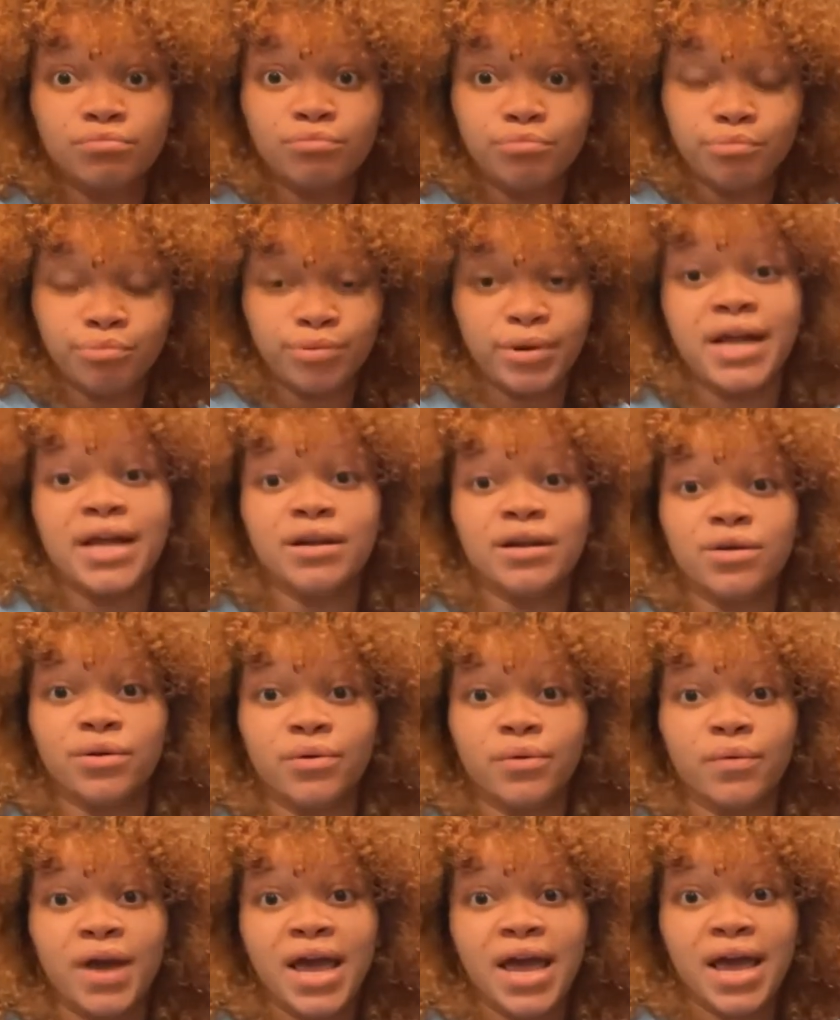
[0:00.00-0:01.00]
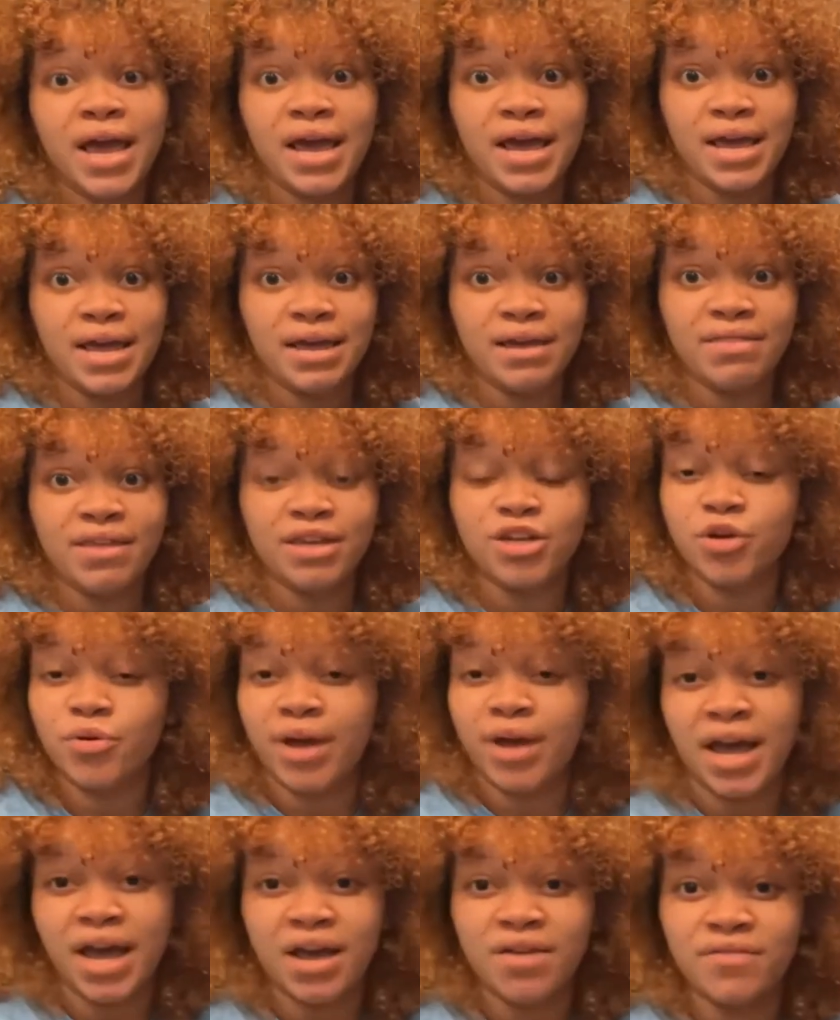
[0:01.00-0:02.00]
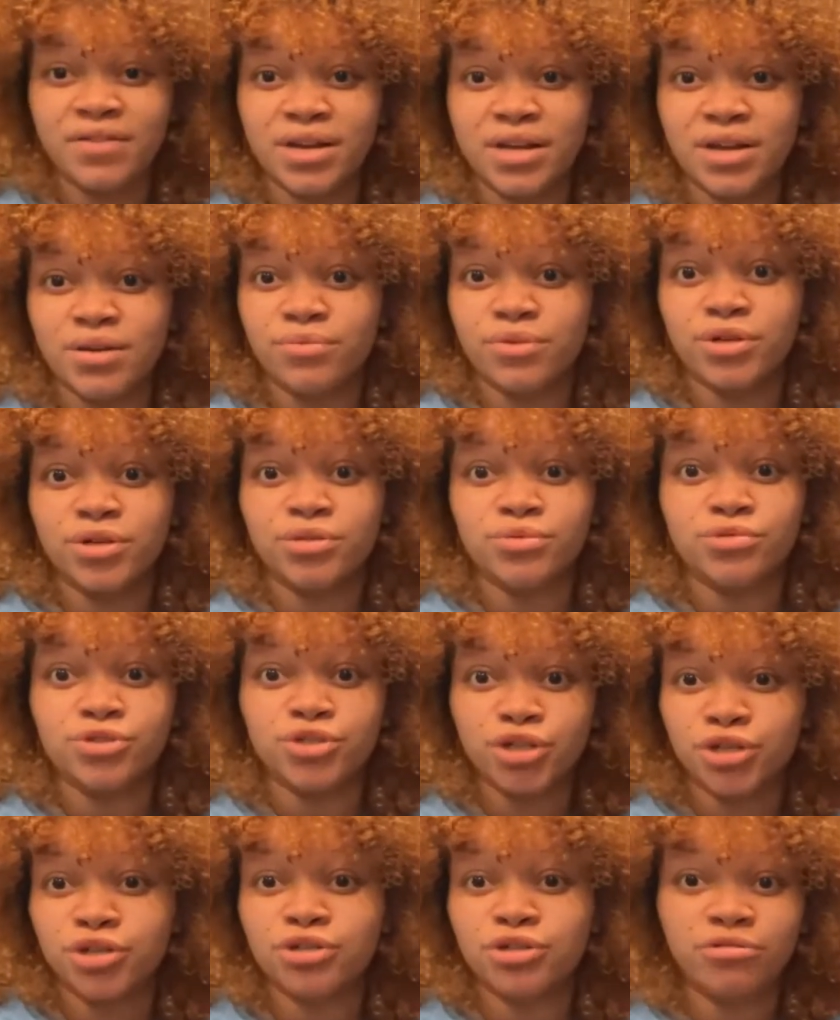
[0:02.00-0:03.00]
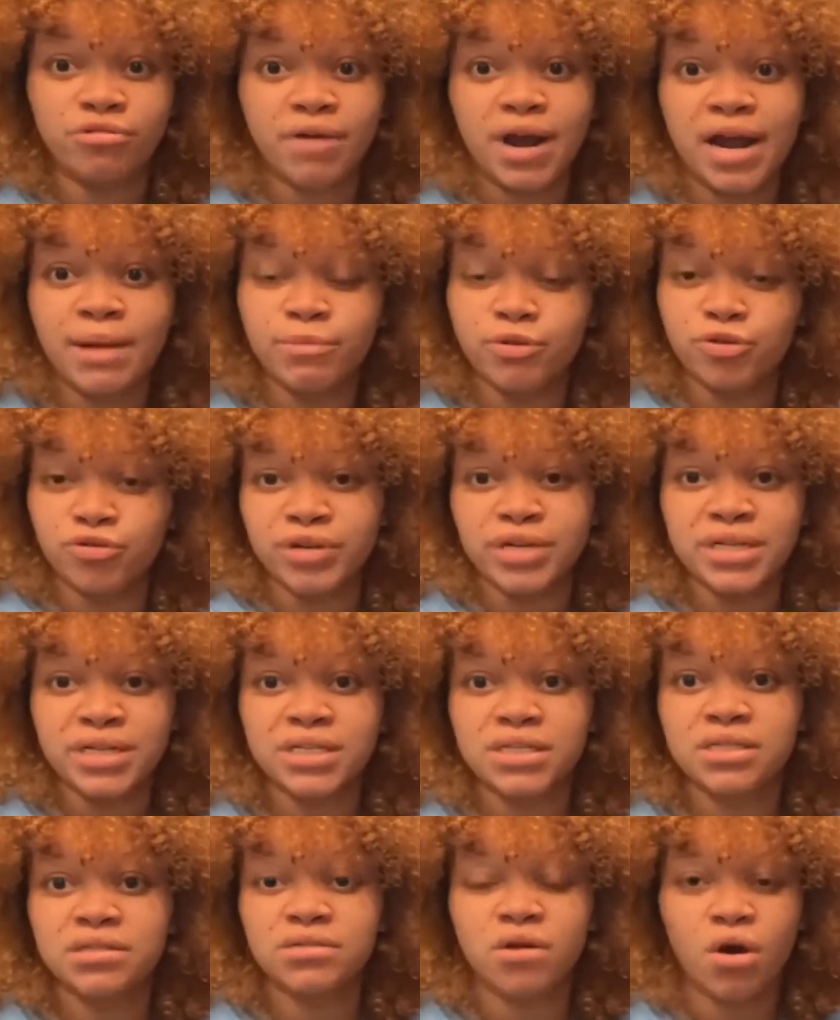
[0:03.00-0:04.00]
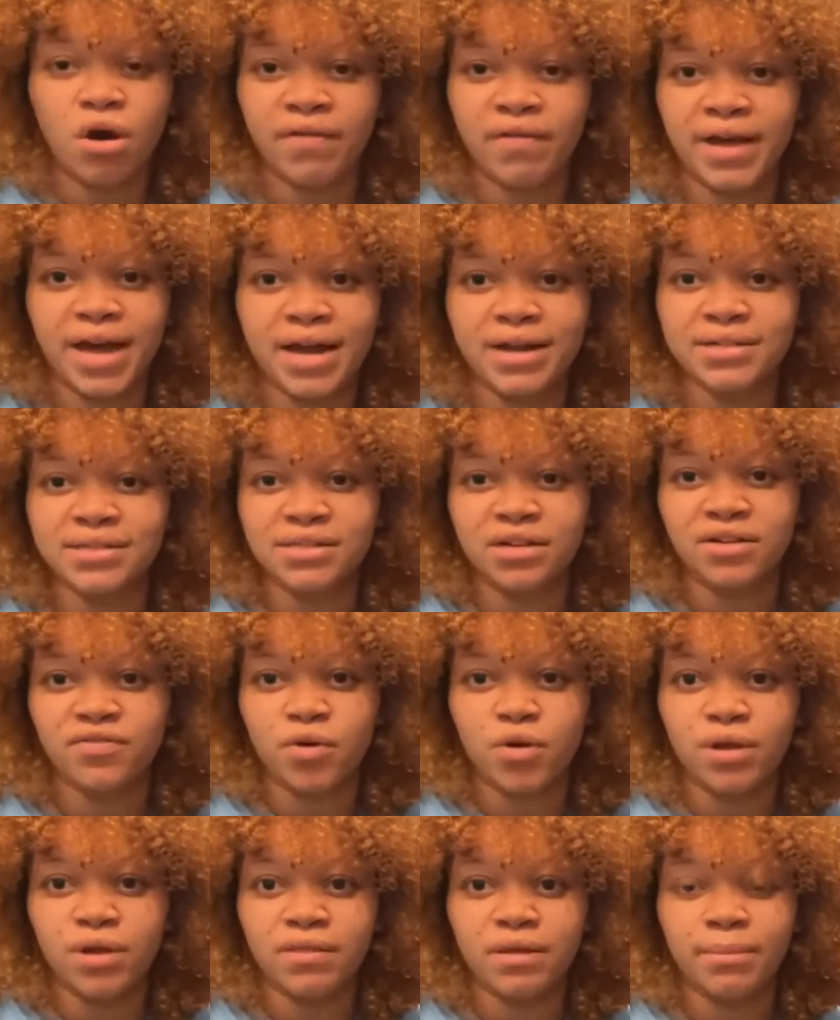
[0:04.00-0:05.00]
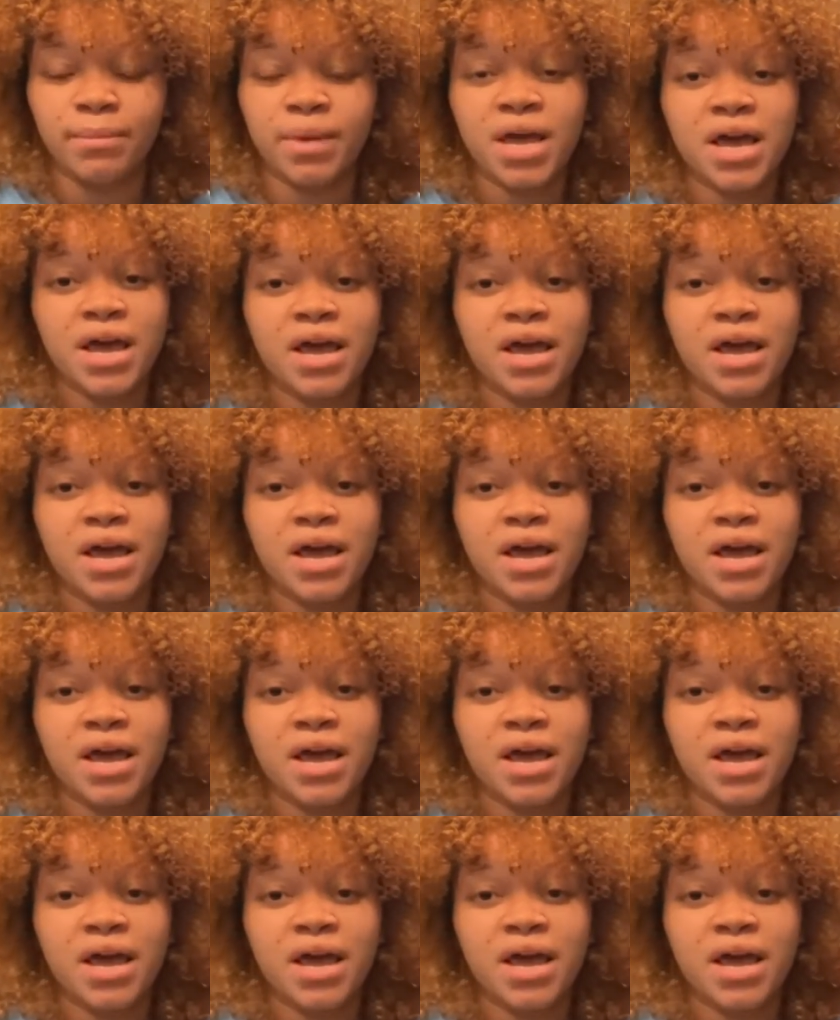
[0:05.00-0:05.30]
brand new and they don't have any real dirt, grime, grease, all that kind of stuff on them.